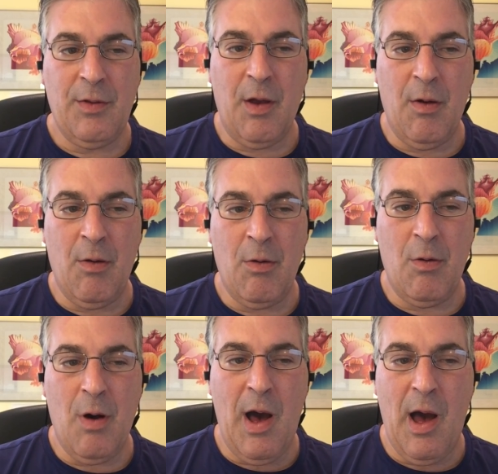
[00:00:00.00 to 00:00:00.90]

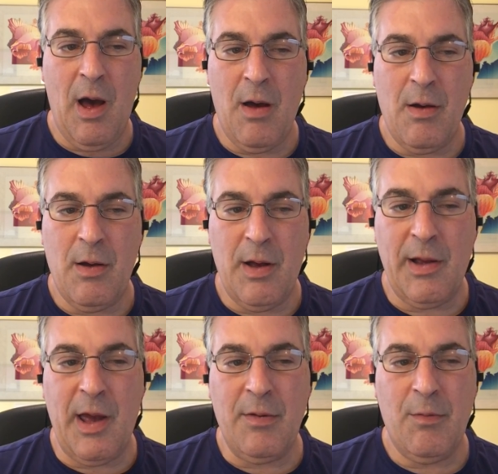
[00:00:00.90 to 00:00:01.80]
So
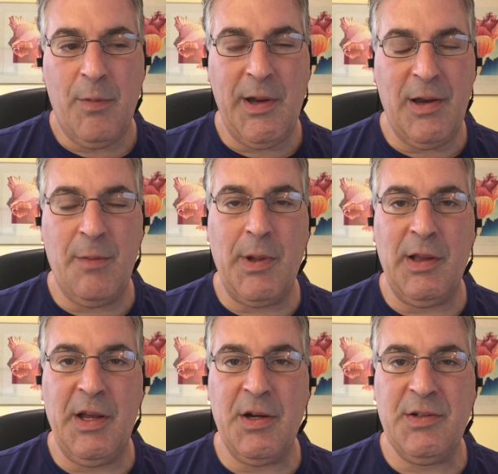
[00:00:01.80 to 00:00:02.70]
again, we need to be
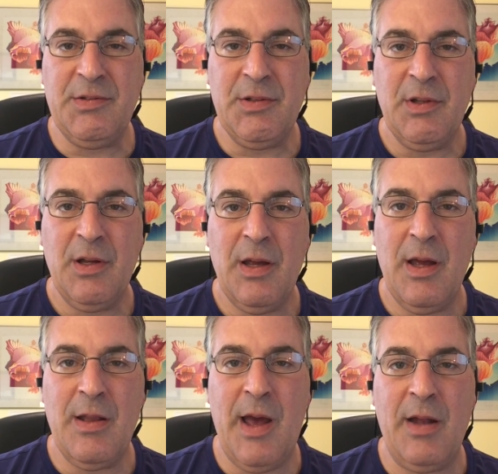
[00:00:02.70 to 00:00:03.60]
leaders
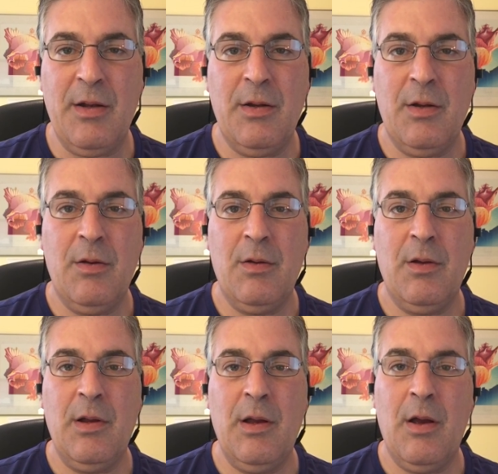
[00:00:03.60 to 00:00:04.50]
in that
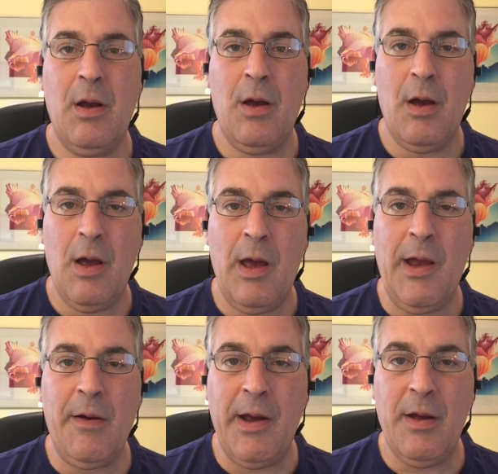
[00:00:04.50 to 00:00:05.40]

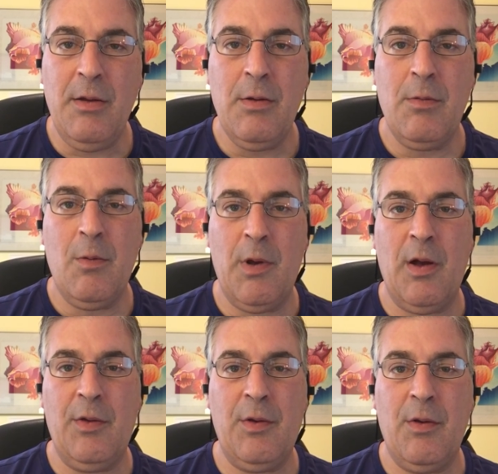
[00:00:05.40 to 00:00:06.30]
area. We
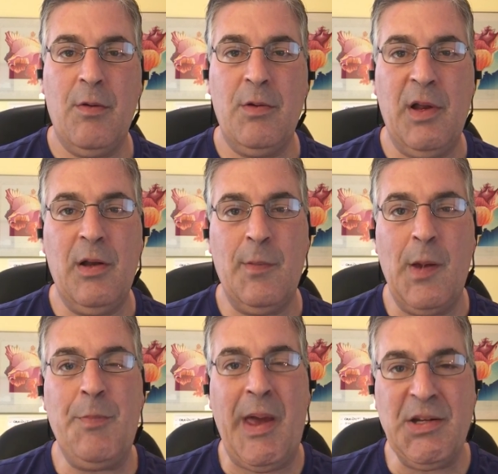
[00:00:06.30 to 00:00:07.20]
also need to
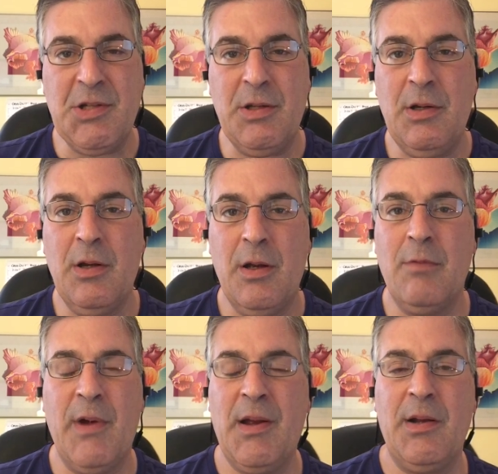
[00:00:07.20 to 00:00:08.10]
be patient
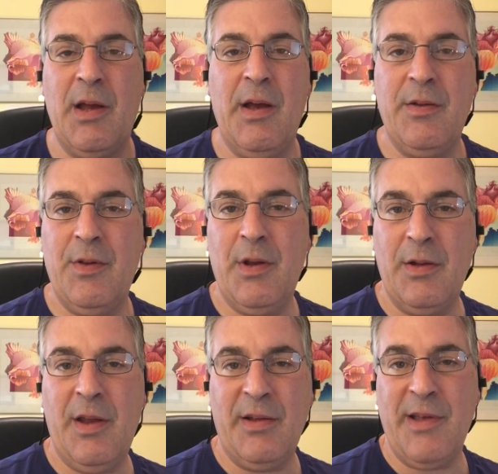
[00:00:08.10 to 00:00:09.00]
and recognize that
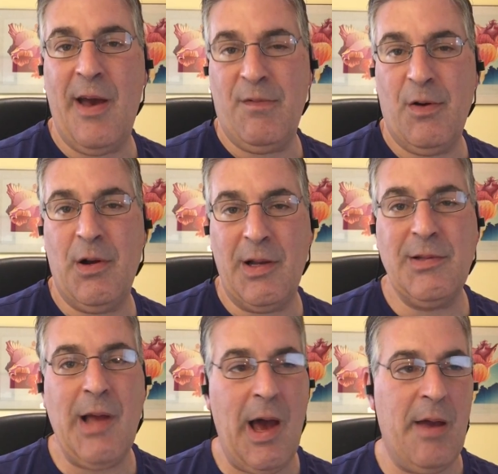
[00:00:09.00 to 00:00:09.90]
it takes effort
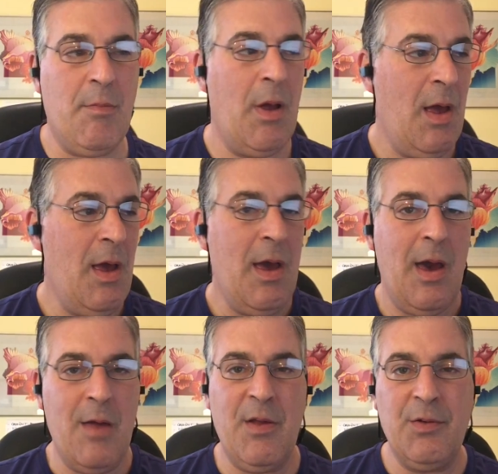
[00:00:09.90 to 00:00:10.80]
and time,
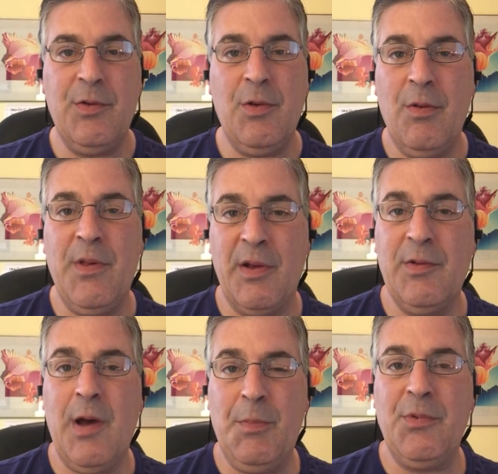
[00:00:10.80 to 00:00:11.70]
and those two
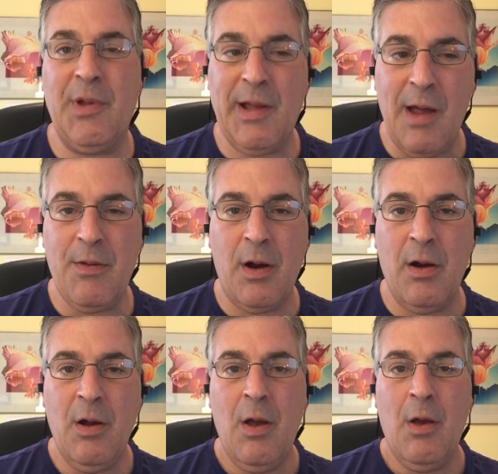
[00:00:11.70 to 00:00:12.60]
things coupled together